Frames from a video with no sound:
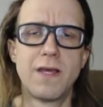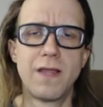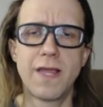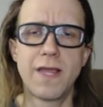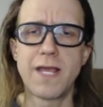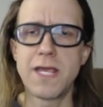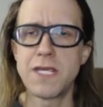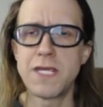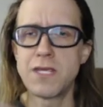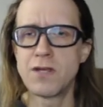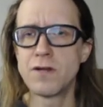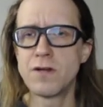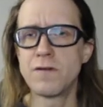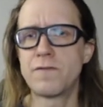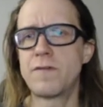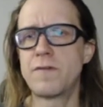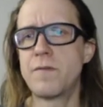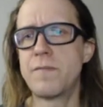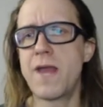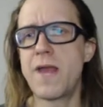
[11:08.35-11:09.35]
like a year
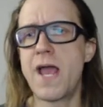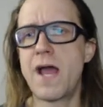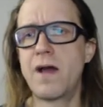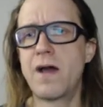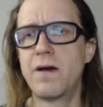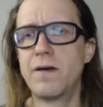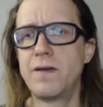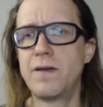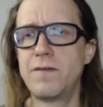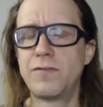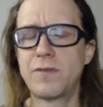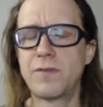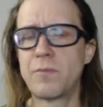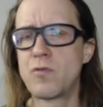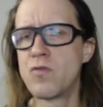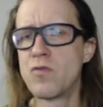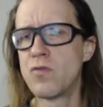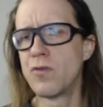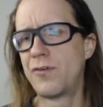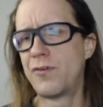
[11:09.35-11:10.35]
from now, if some
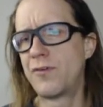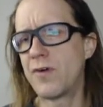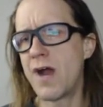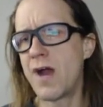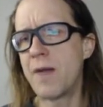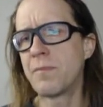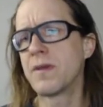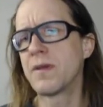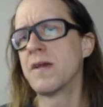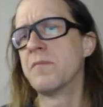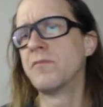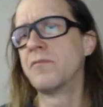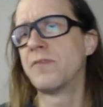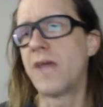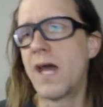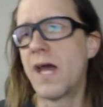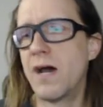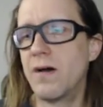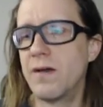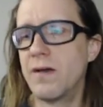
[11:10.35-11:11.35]
cool drop comes
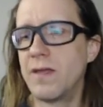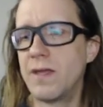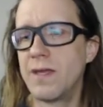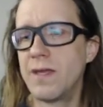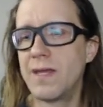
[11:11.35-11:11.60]
out,